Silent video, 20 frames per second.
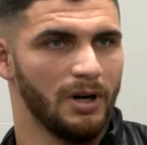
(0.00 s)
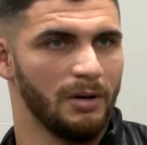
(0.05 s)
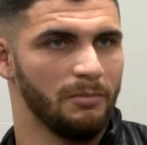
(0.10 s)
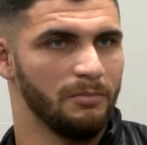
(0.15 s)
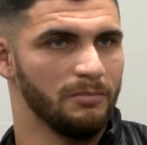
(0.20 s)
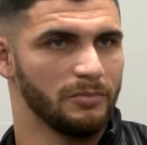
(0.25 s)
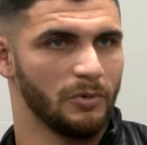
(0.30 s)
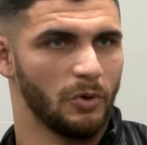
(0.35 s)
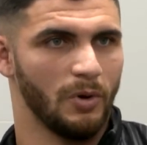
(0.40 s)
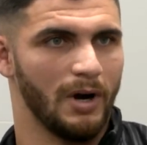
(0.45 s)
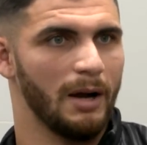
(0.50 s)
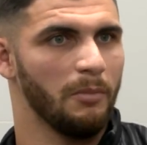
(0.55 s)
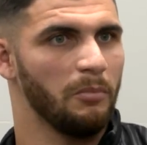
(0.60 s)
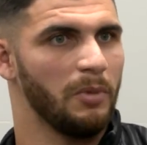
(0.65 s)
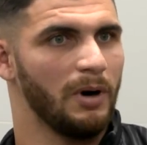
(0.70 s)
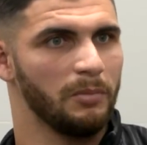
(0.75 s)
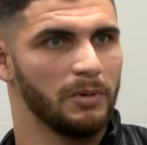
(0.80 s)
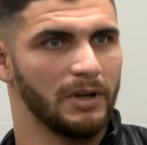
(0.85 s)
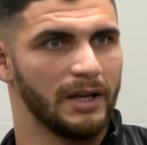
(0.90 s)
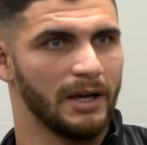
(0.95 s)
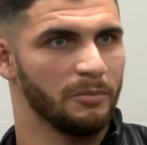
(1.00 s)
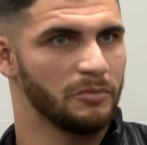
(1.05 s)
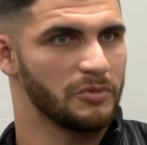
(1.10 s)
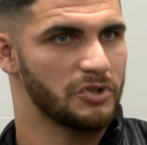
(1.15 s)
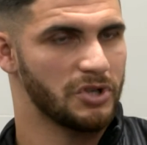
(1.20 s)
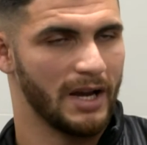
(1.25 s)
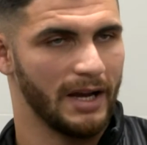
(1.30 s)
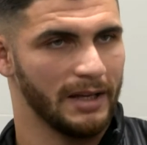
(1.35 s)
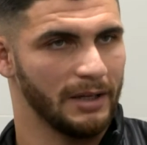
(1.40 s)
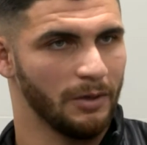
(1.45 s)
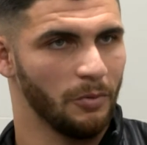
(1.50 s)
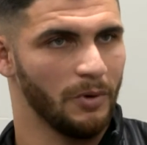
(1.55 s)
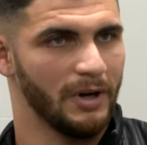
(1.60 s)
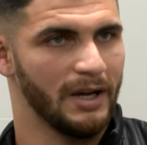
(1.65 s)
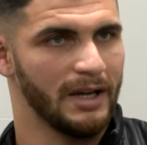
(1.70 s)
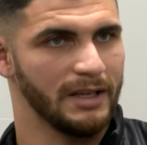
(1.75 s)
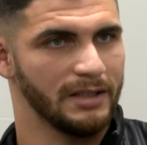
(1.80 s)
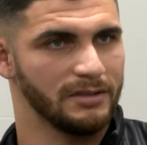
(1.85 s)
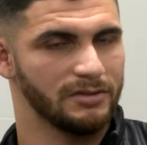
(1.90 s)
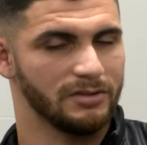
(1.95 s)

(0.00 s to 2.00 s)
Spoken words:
I'm quite bubbly, I'm chatting away.